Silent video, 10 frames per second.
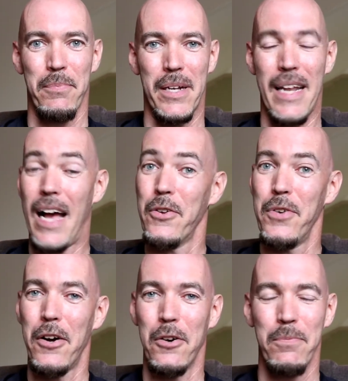But now you
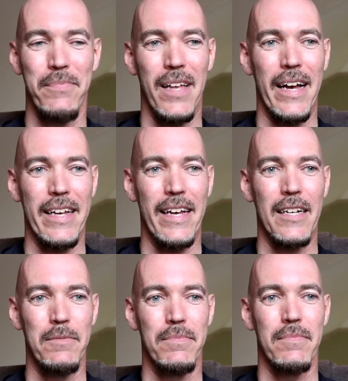know,
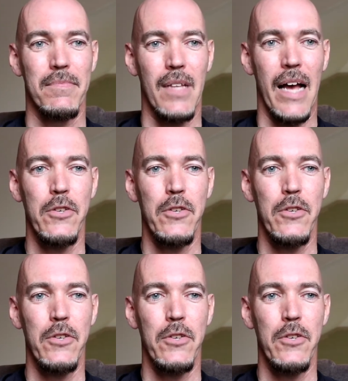I